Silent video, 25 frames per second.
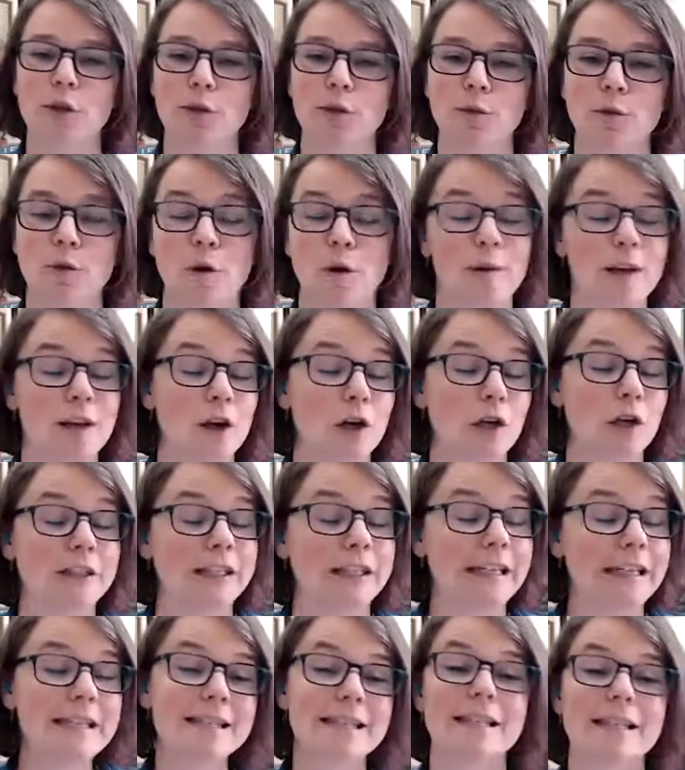what we call
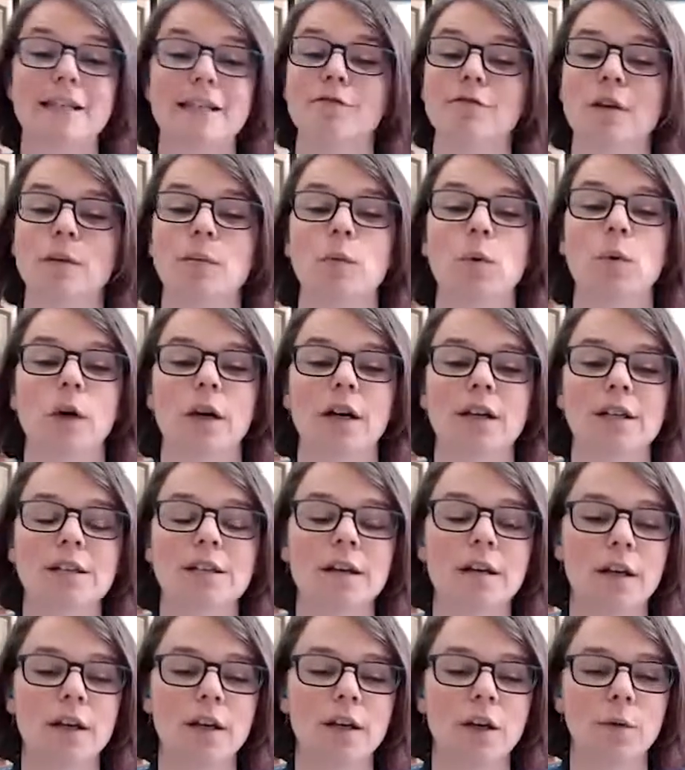incident report,
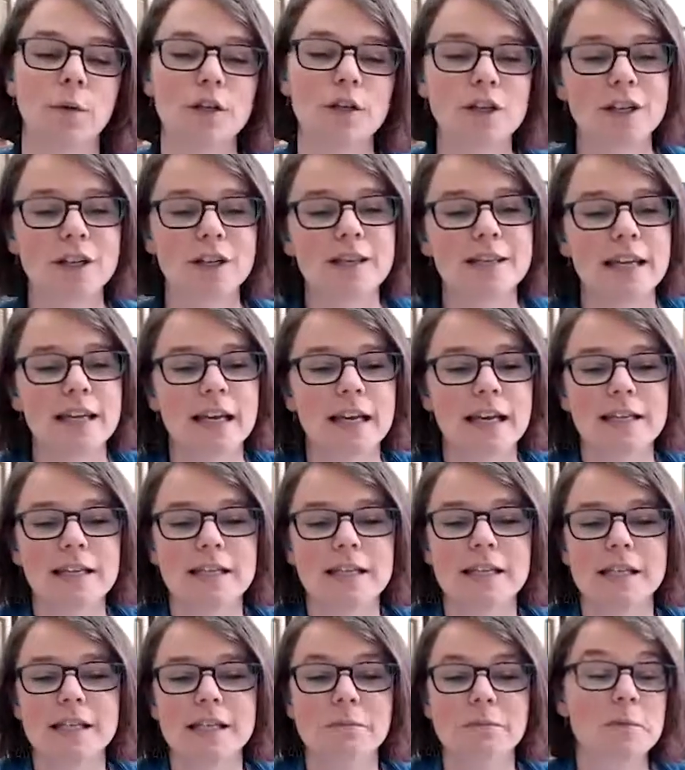which
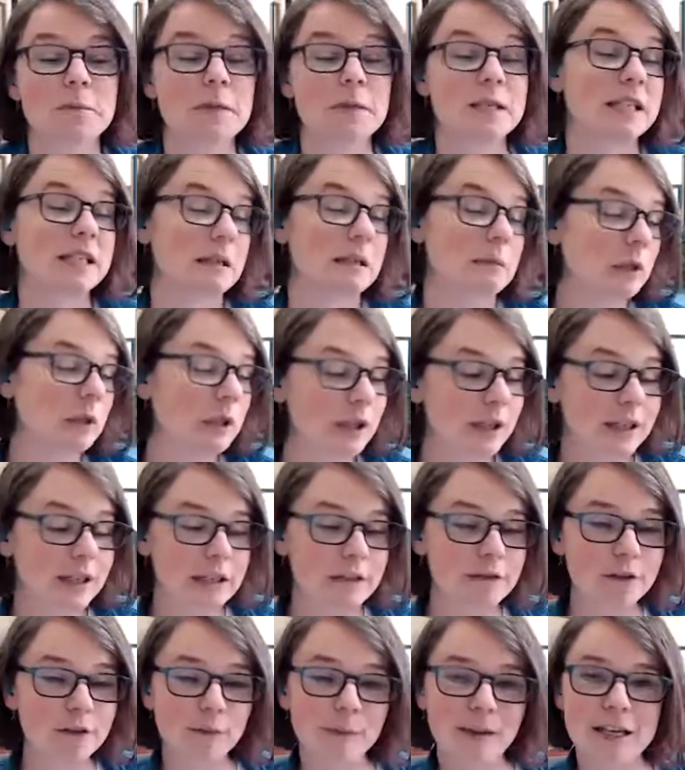contains similar
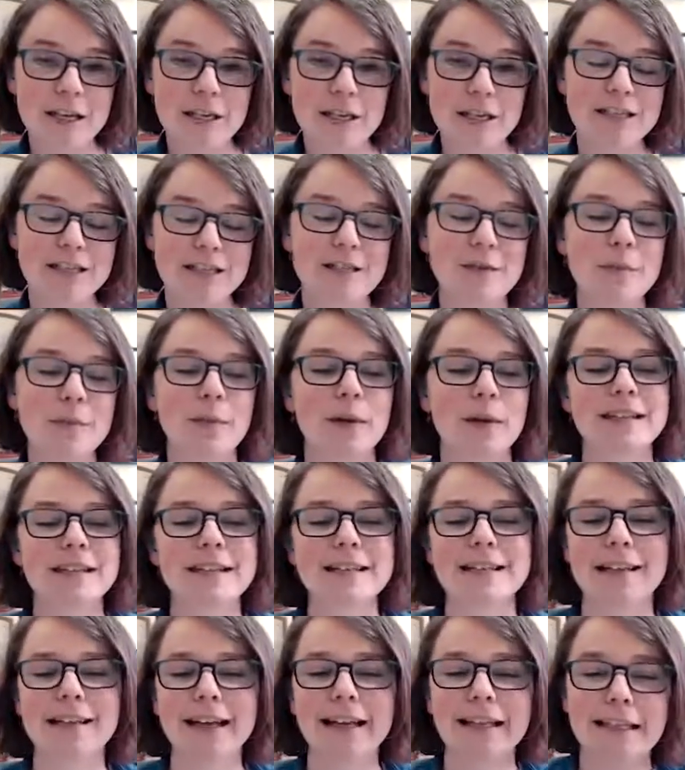information, but
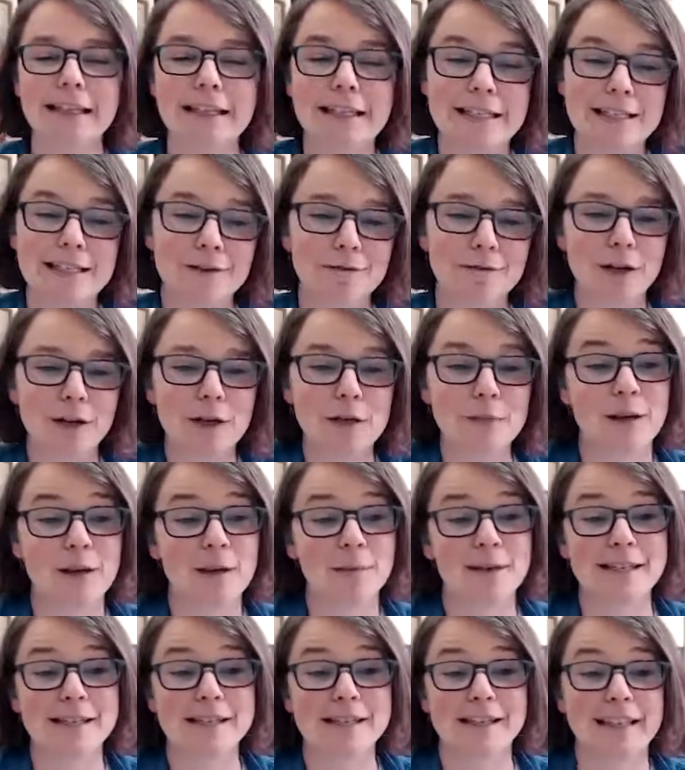slightly different,
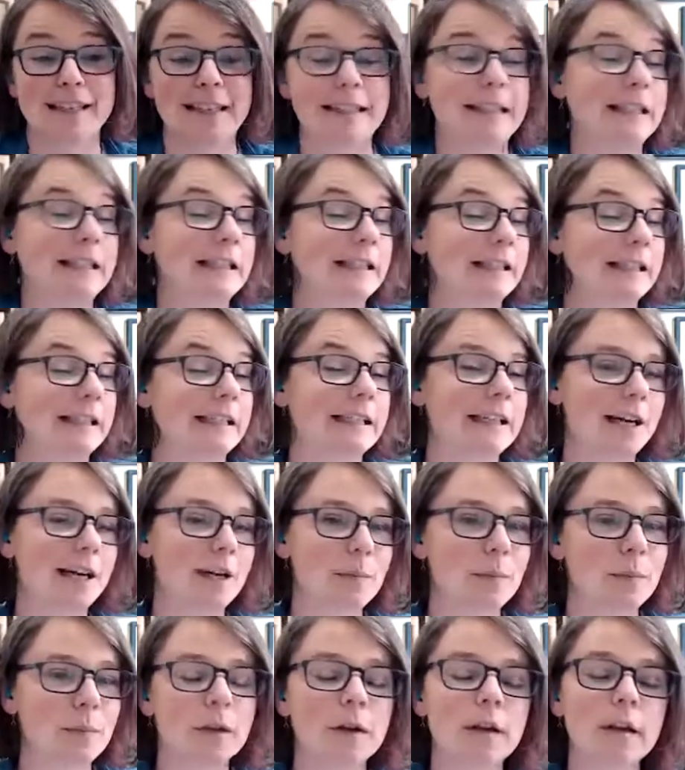maybe slightly cleaned
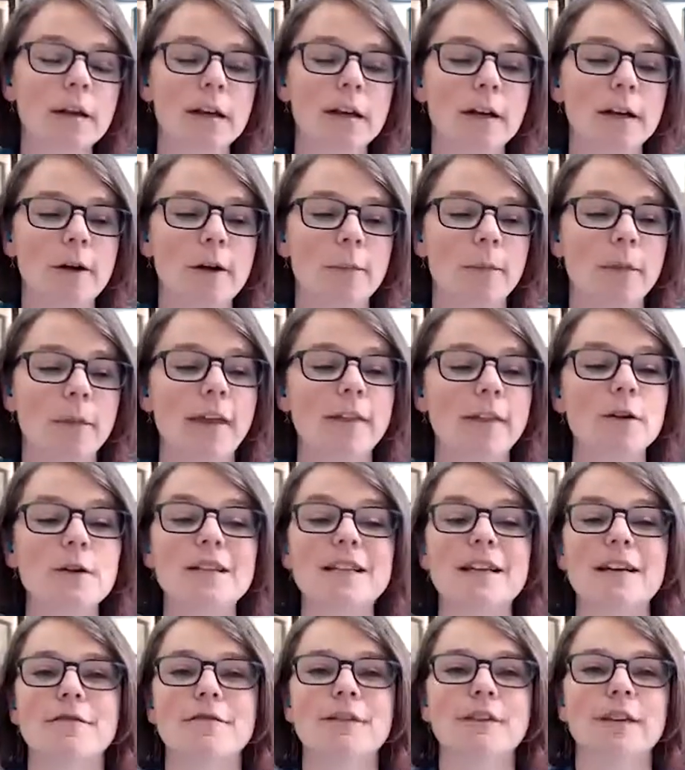up. And there's
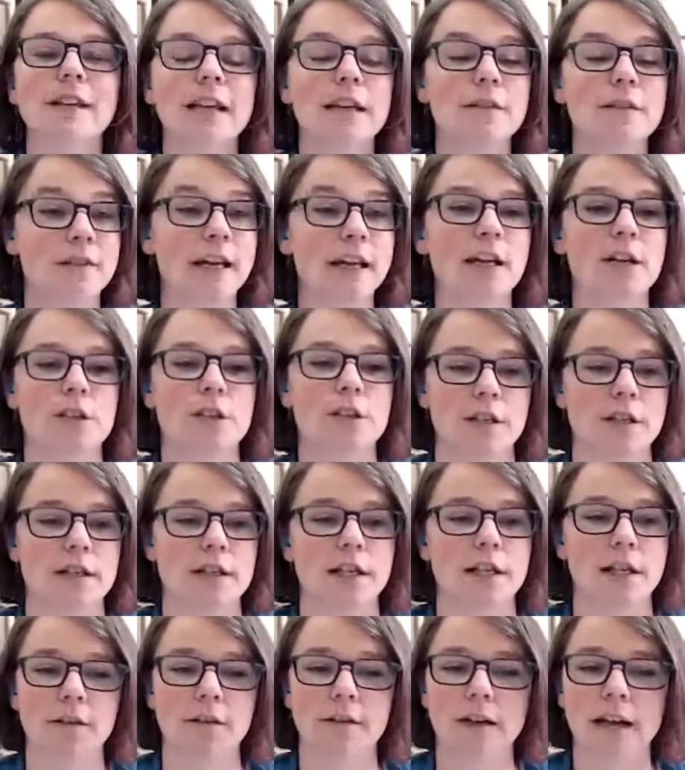definitely advantages
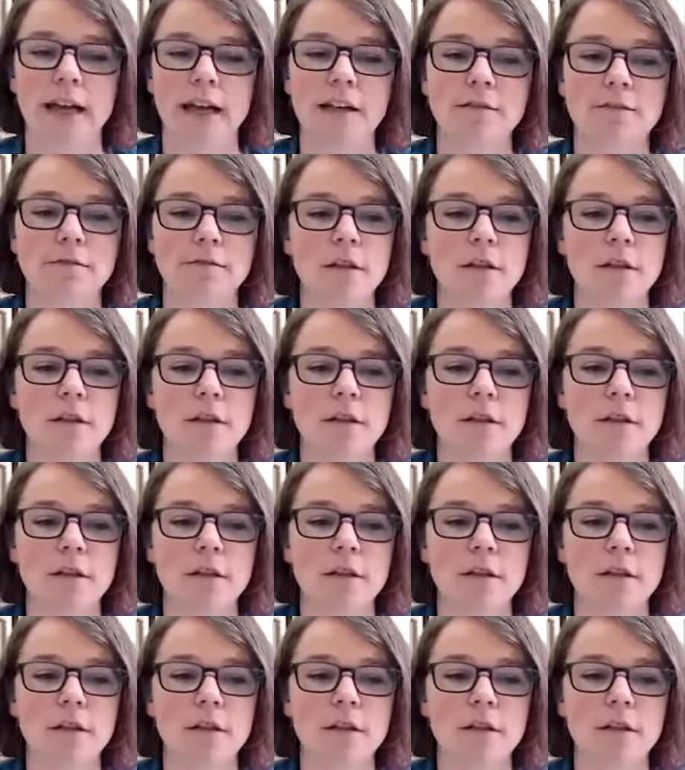here, right?